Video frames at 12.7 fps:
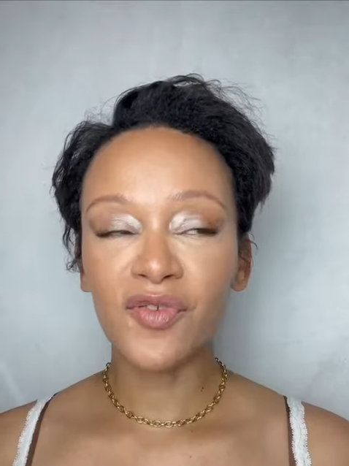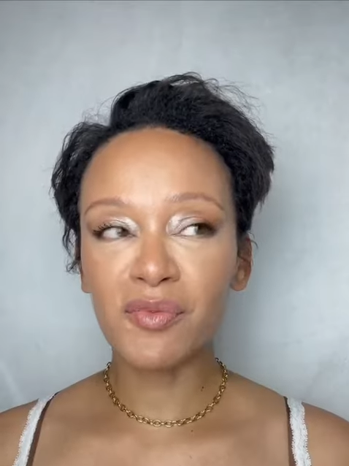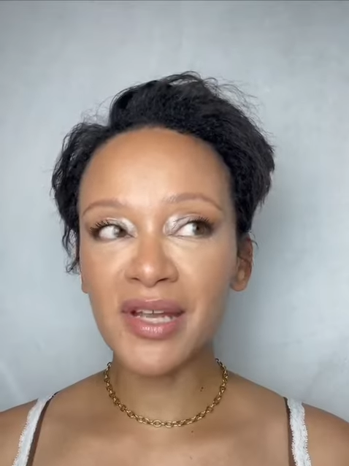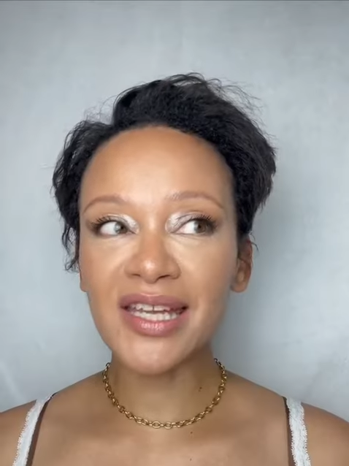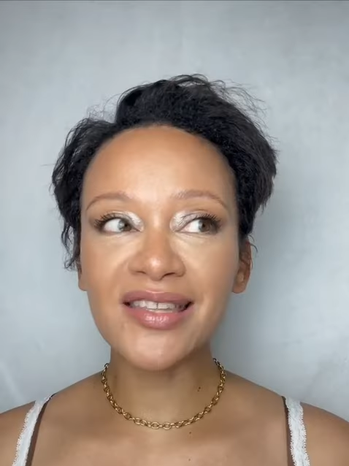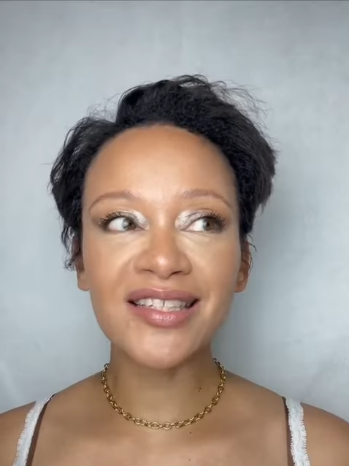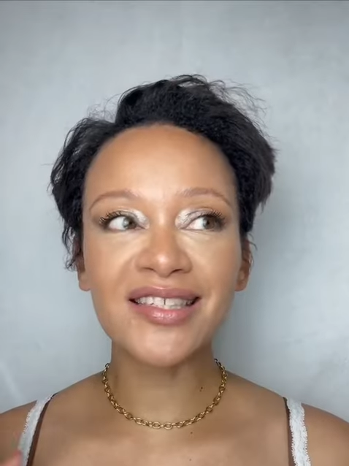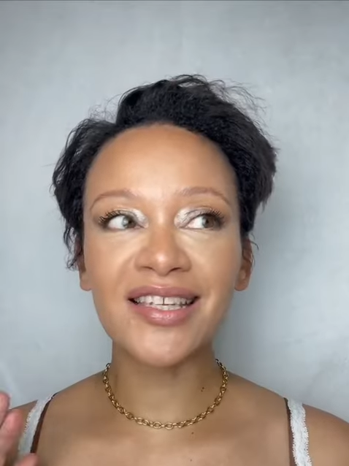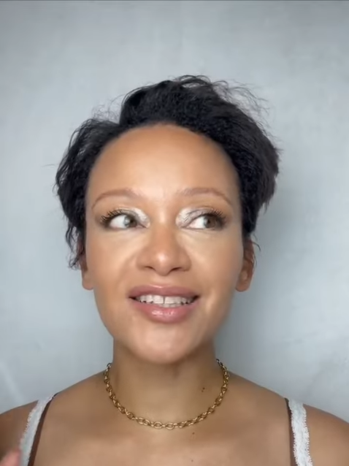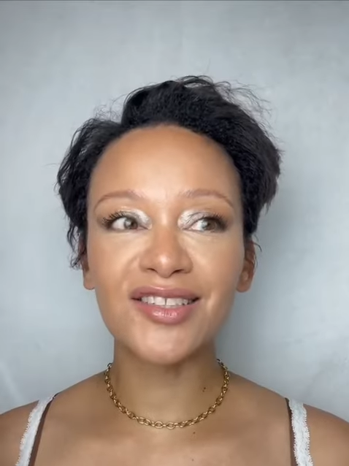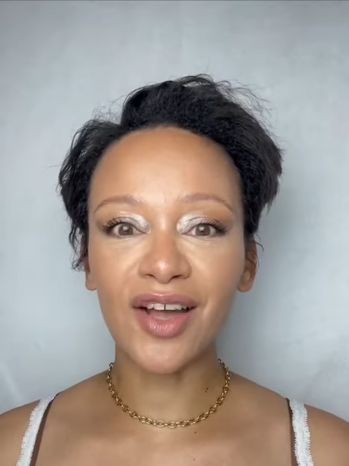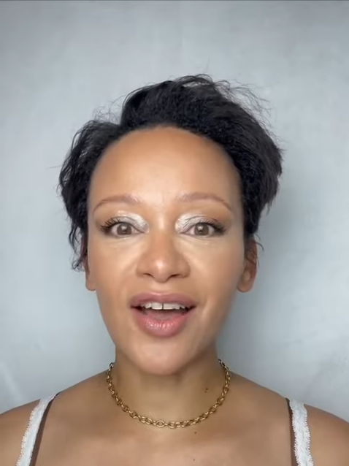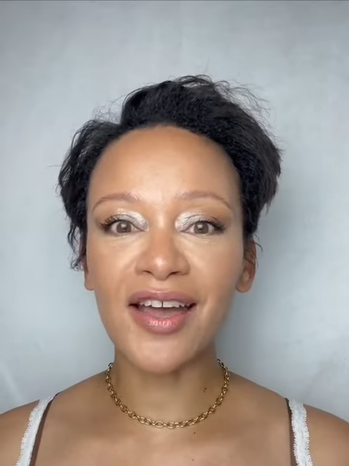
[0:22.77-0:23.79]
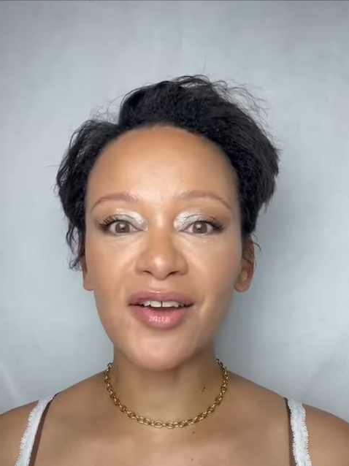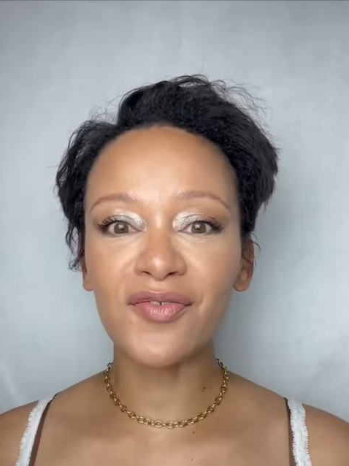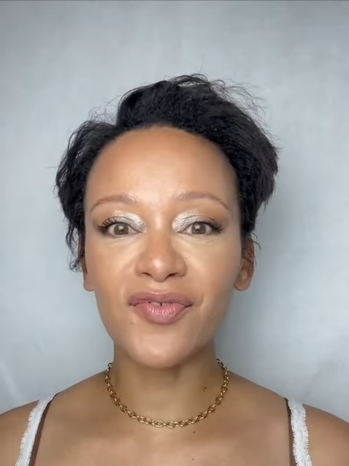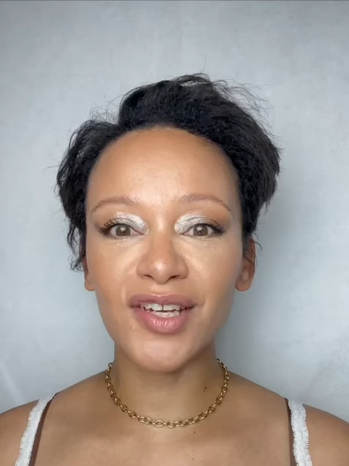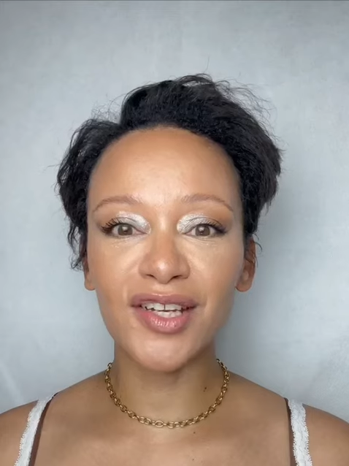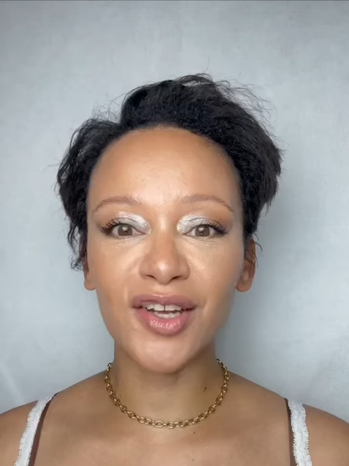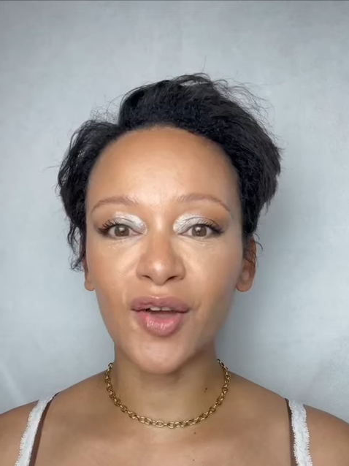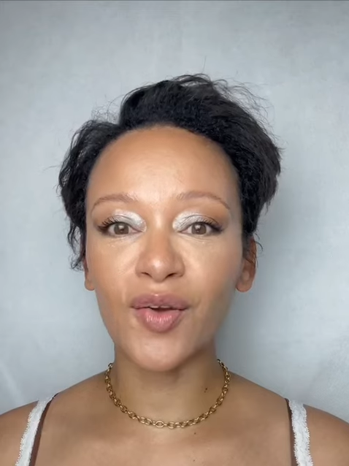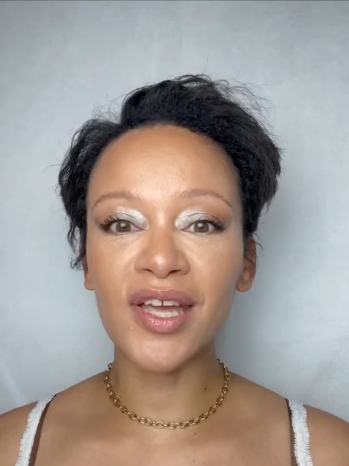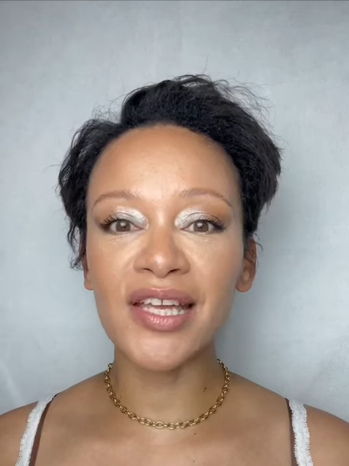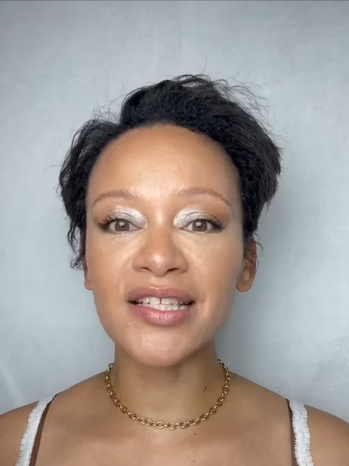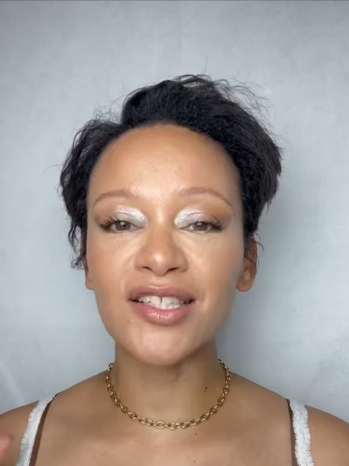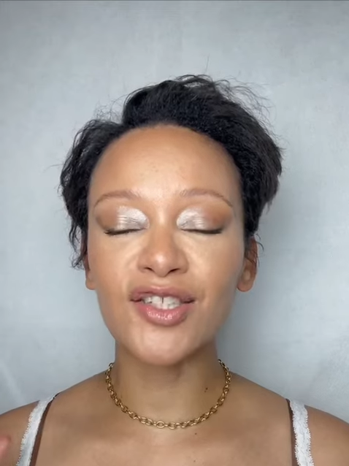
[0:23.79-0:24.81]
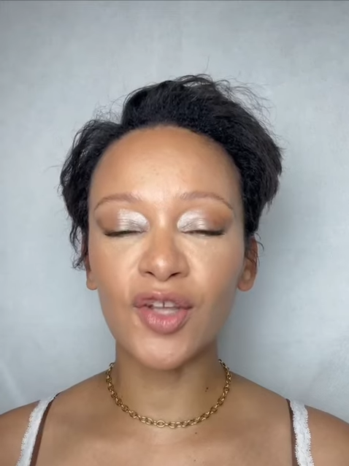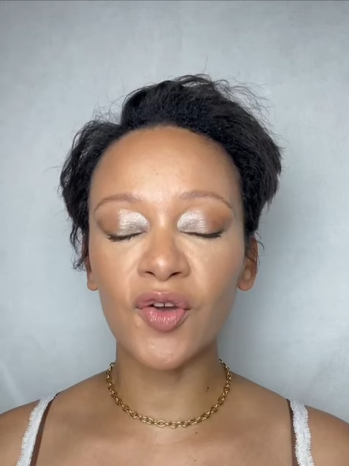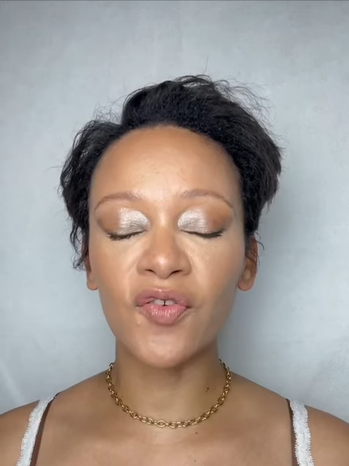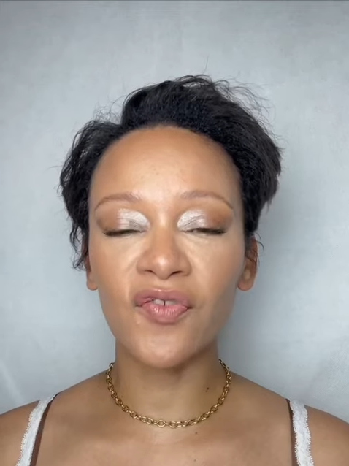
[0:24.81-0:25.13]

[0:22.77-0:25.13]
For me, this entire video is so